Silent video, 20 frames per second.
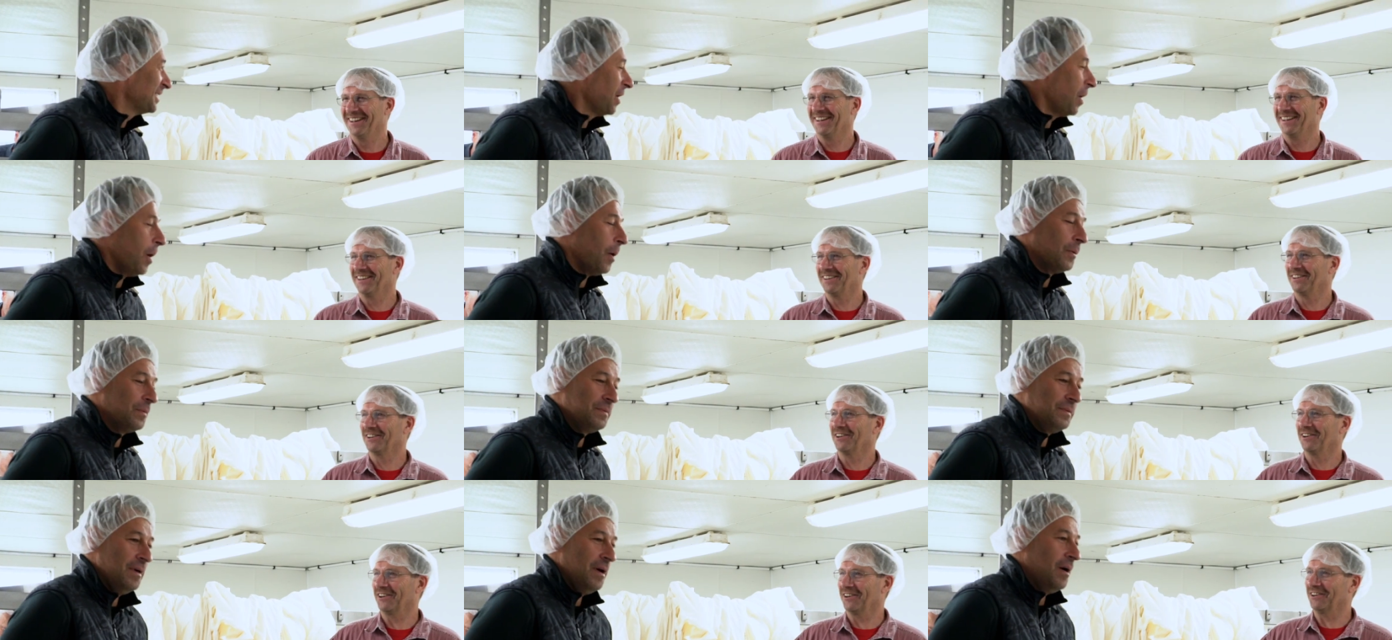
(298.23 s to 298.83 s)

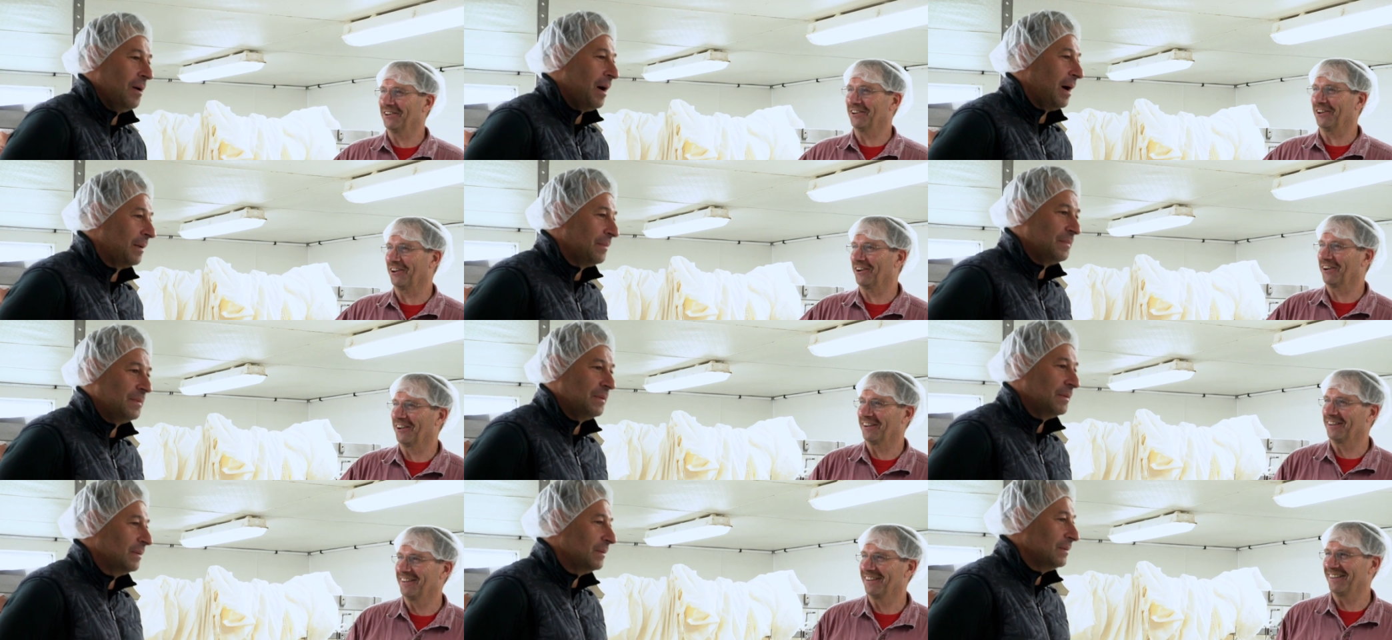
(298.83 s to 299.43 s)
Speaker 1: oh no,
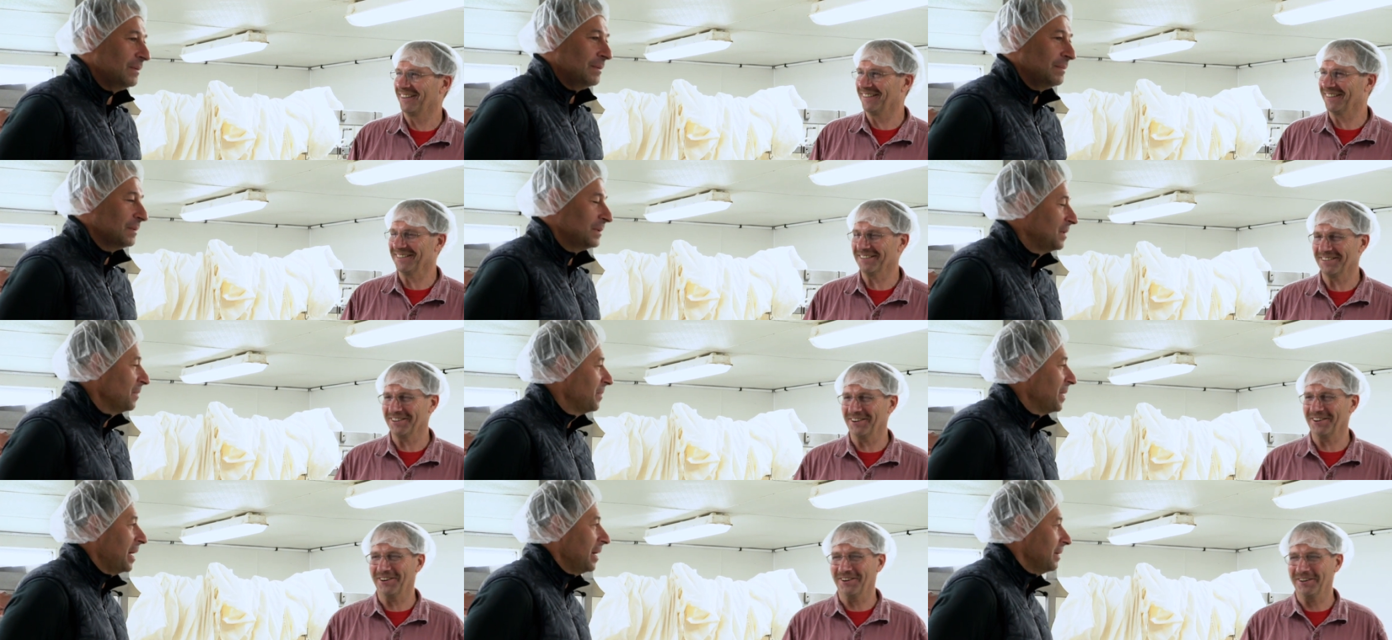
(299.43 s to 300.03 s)
I,
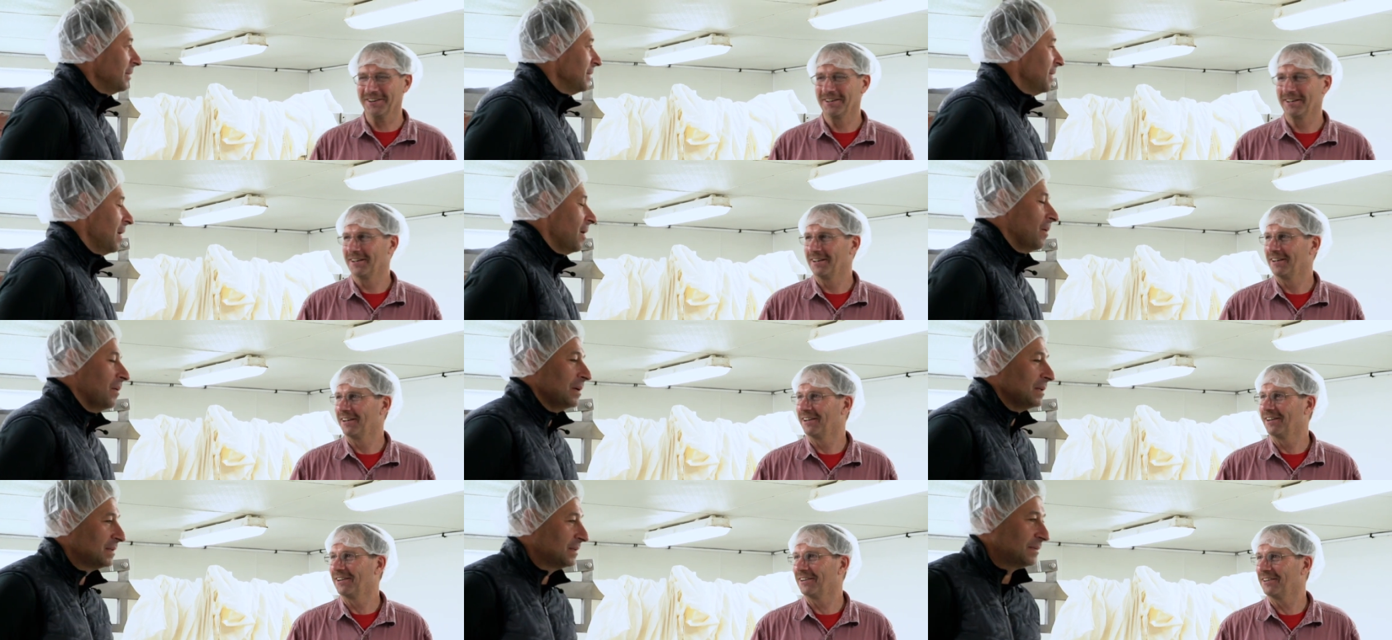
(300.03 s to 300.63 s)
so,
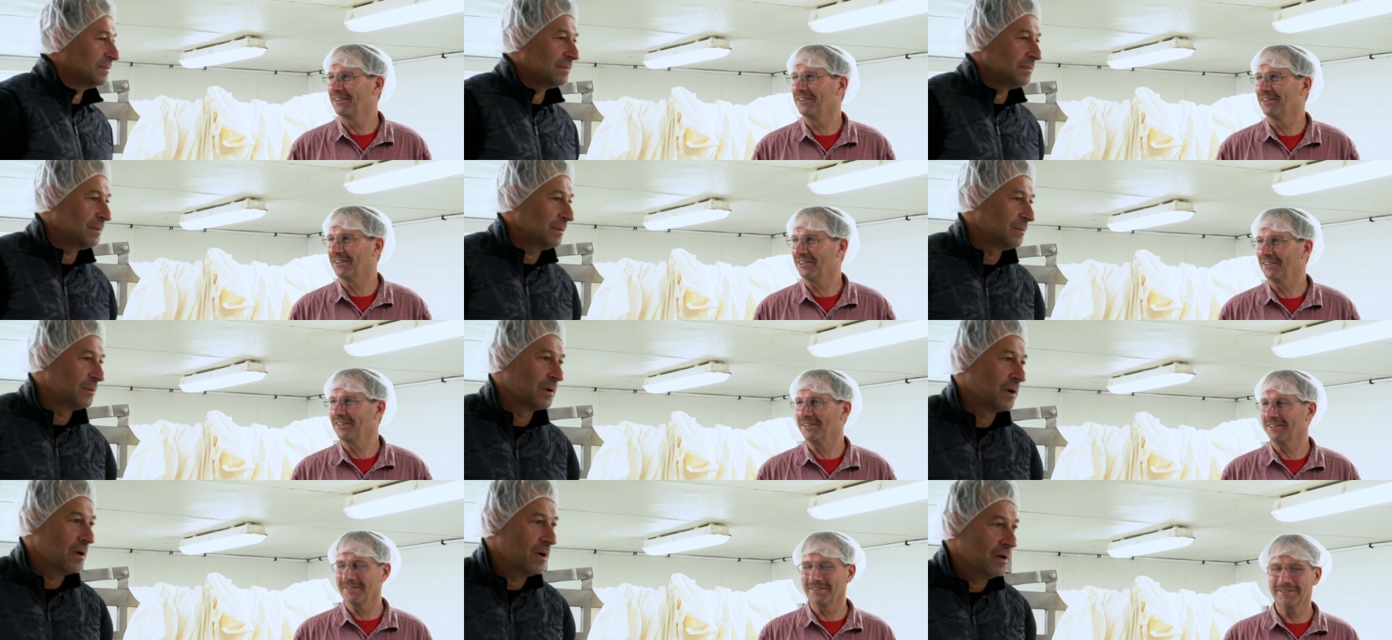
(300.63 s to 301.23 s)
no, it's
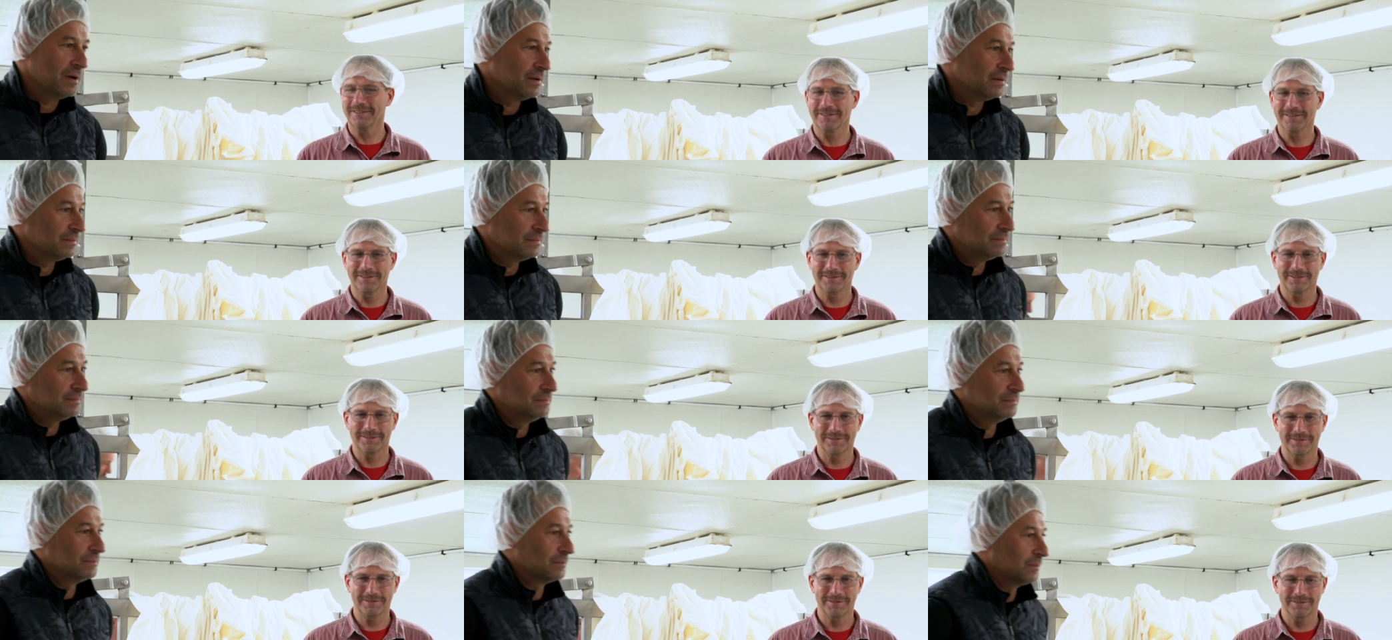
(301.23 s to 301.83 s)
we're all.
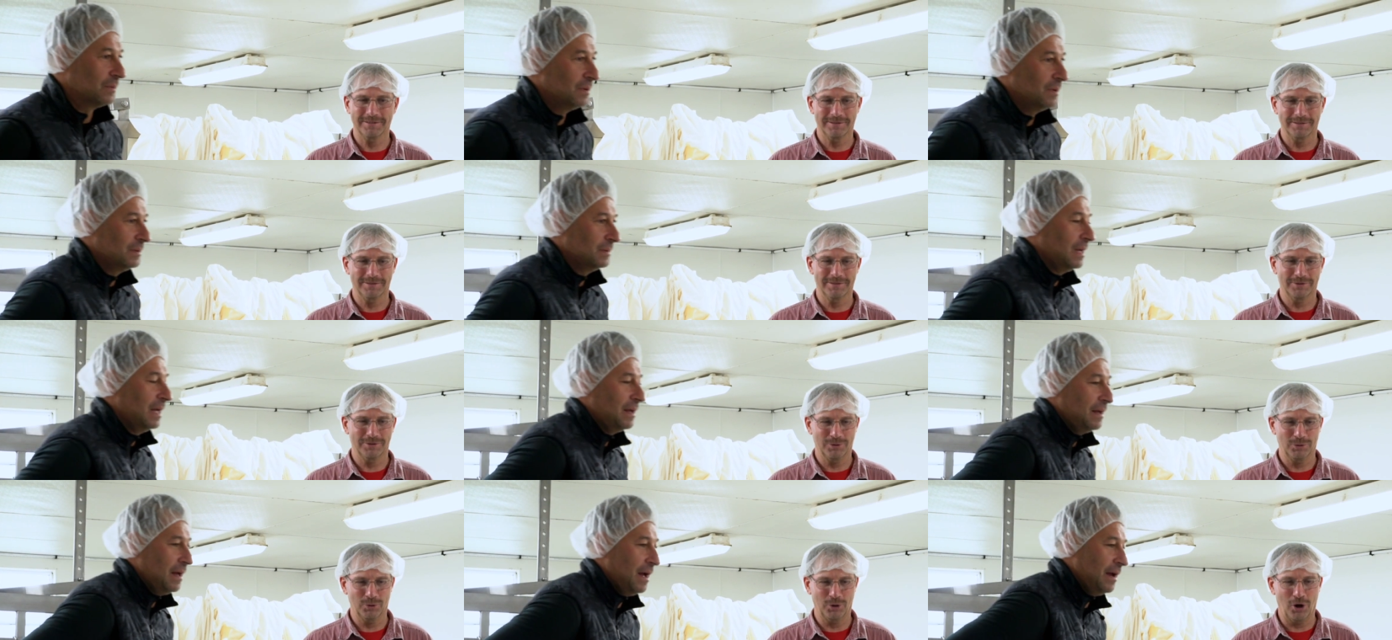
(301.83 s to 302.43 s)
We're all
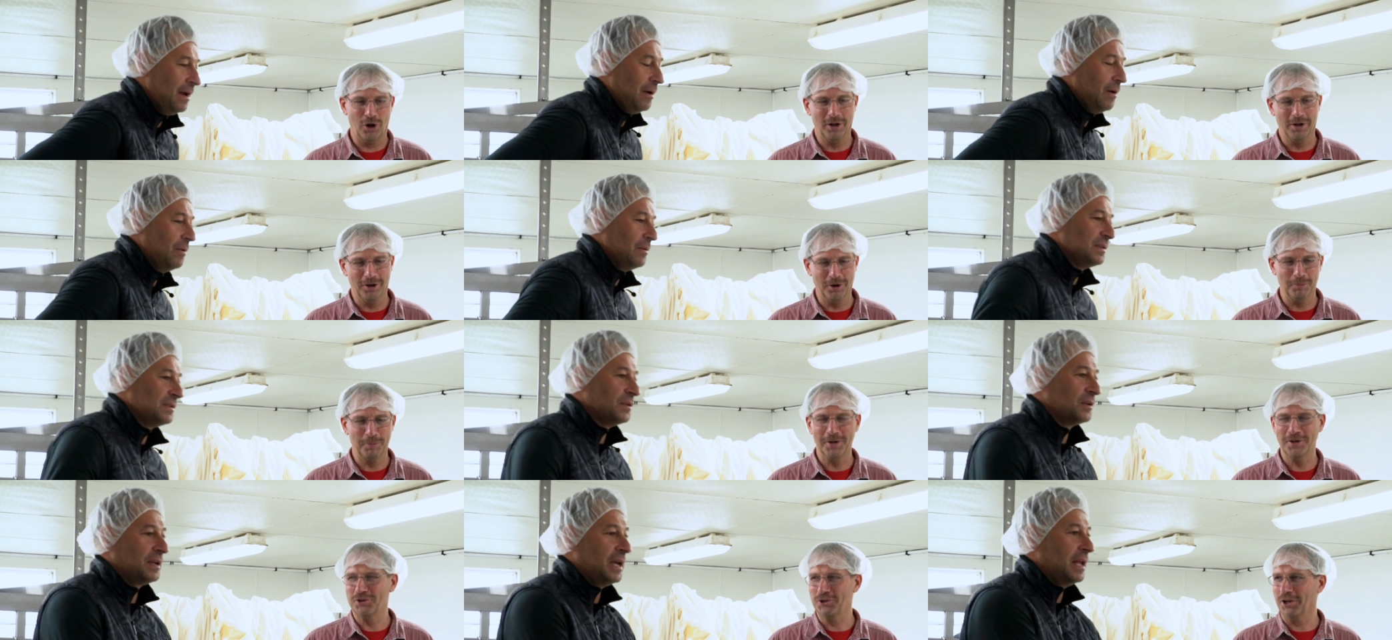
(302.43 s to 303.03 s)
I, I
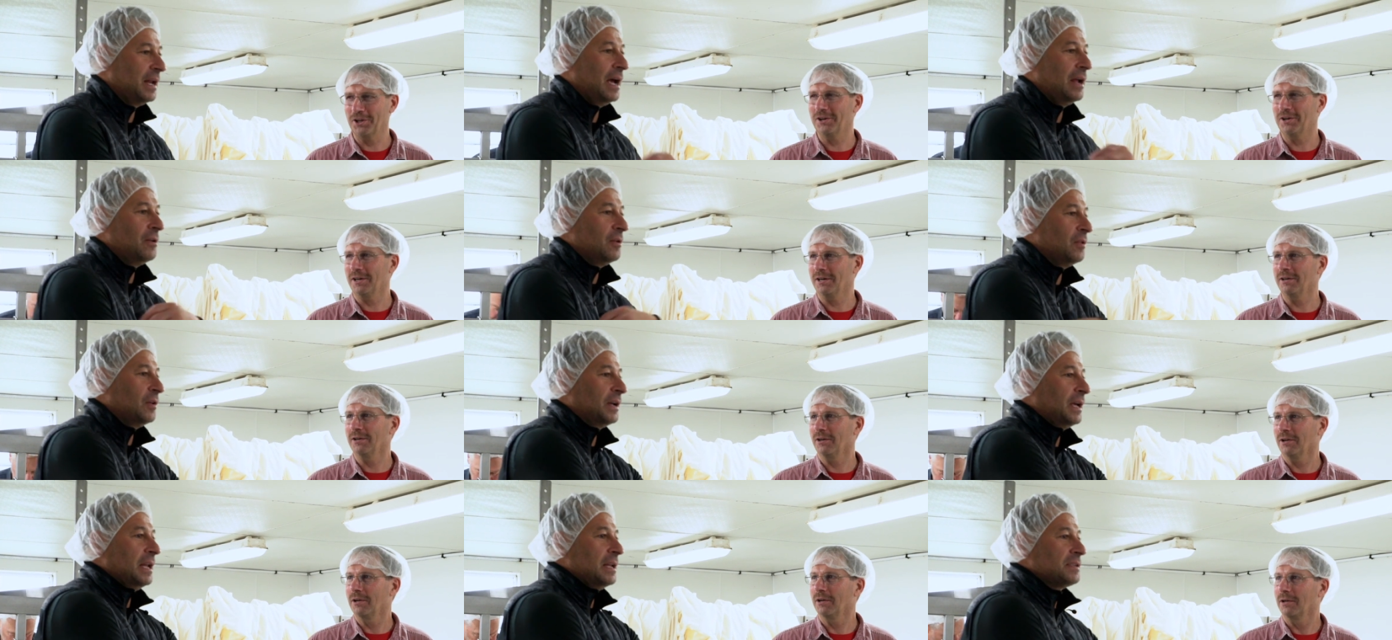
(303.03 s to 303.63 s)
always look at. I don't
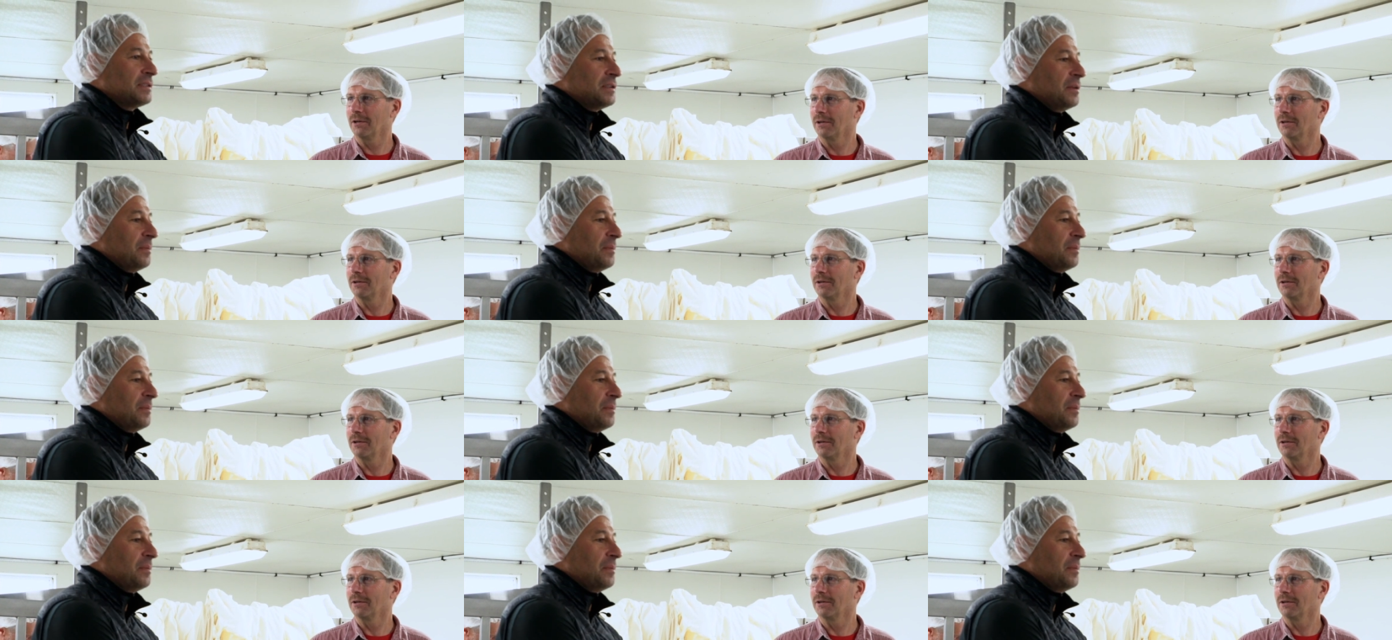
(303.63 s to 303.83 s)
look at it as